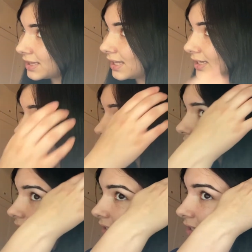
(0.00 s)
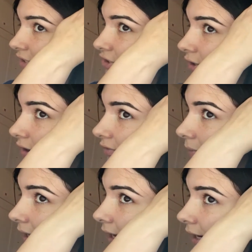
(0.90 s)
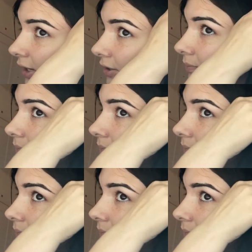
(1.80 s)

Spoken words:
this to section off my hair.